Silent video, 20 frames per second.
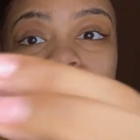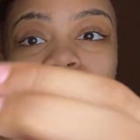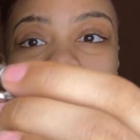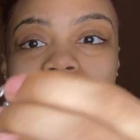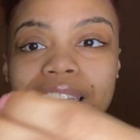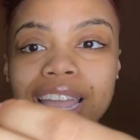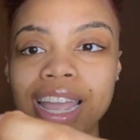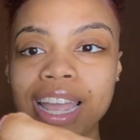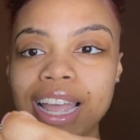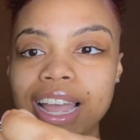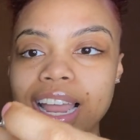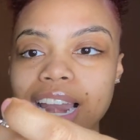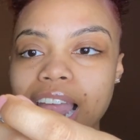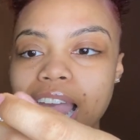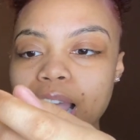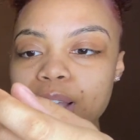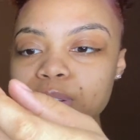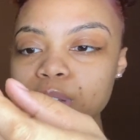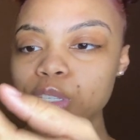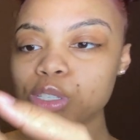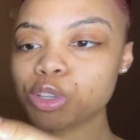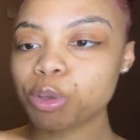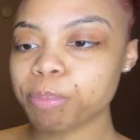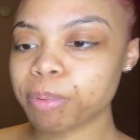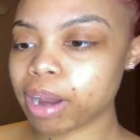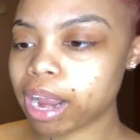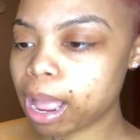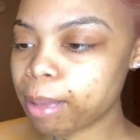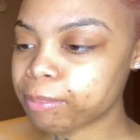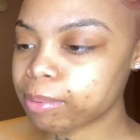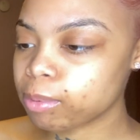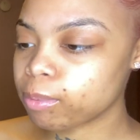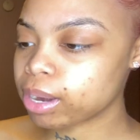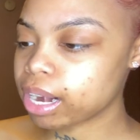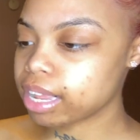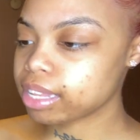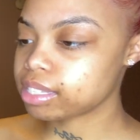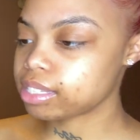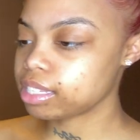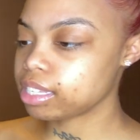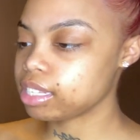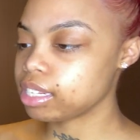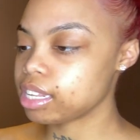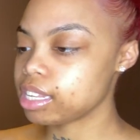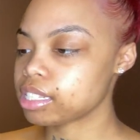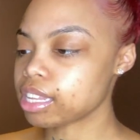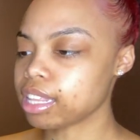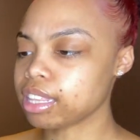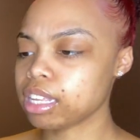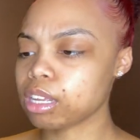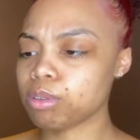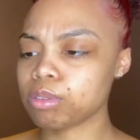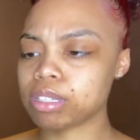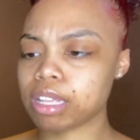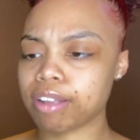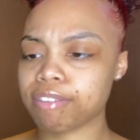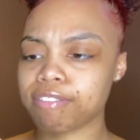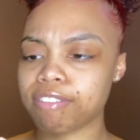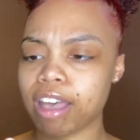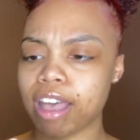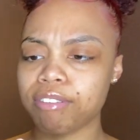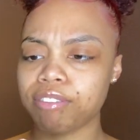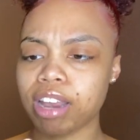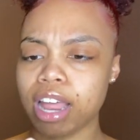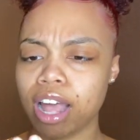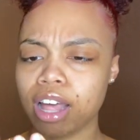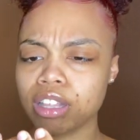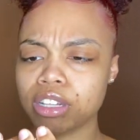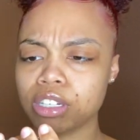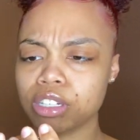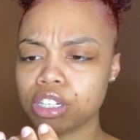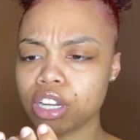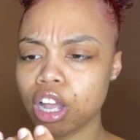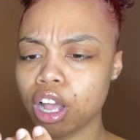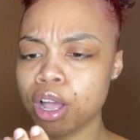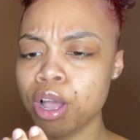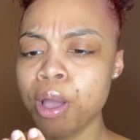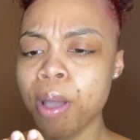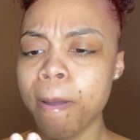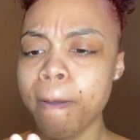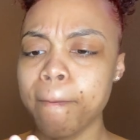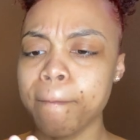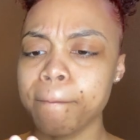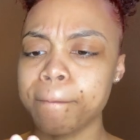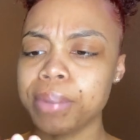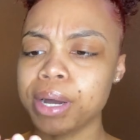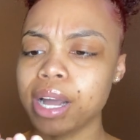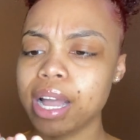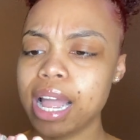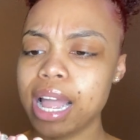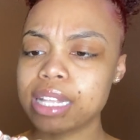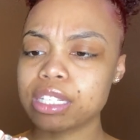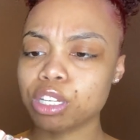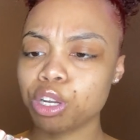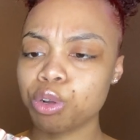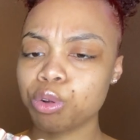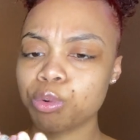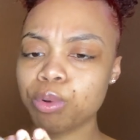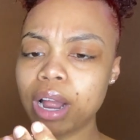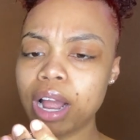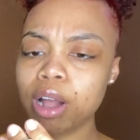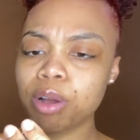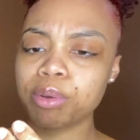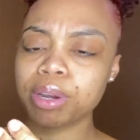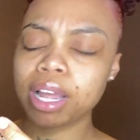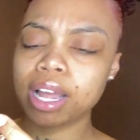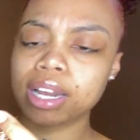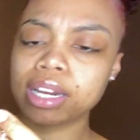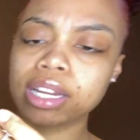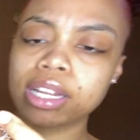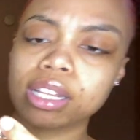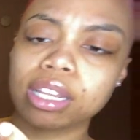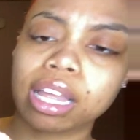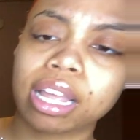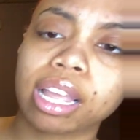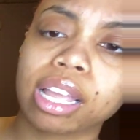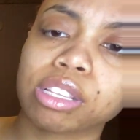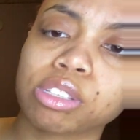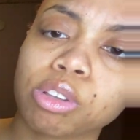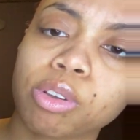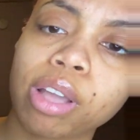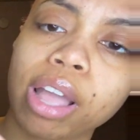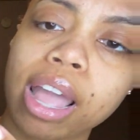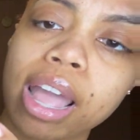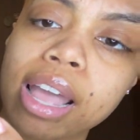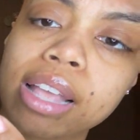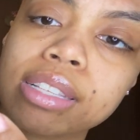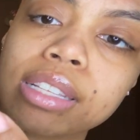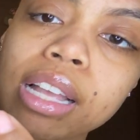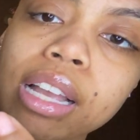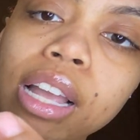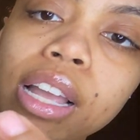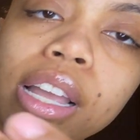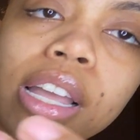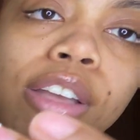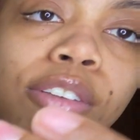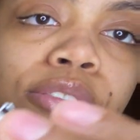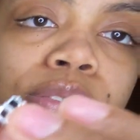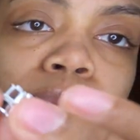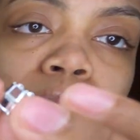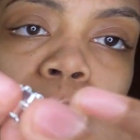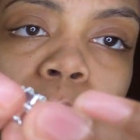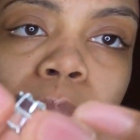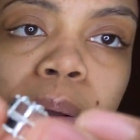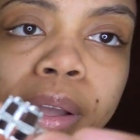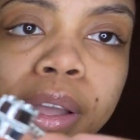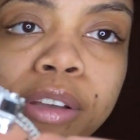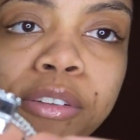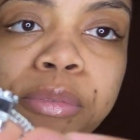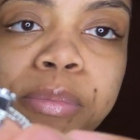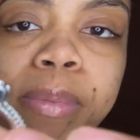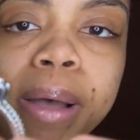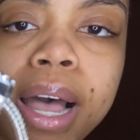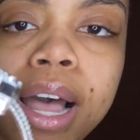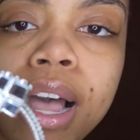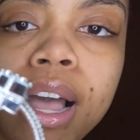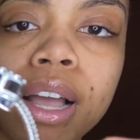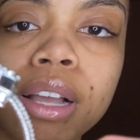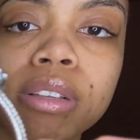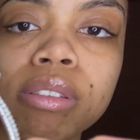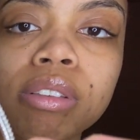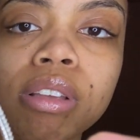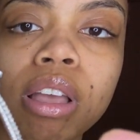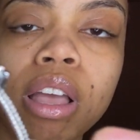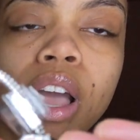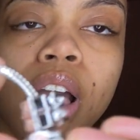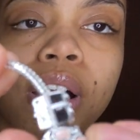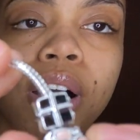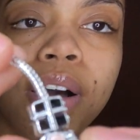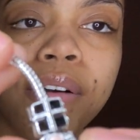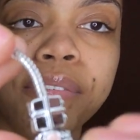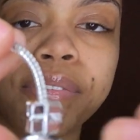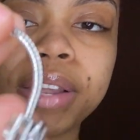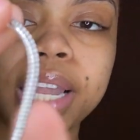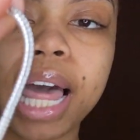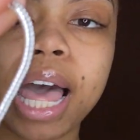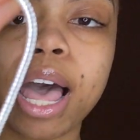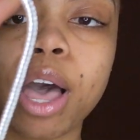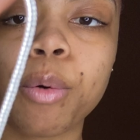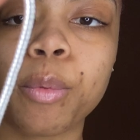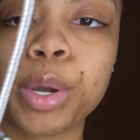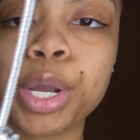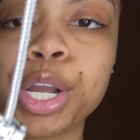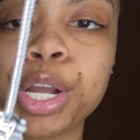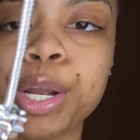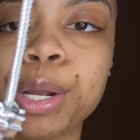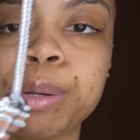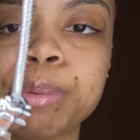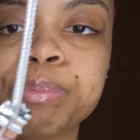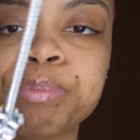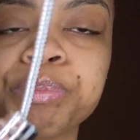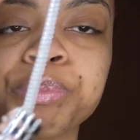And I was super happy when I seen this. I think it was like $5, y'all. But it has a crown on it. Like, so it has like a gift box, a flower,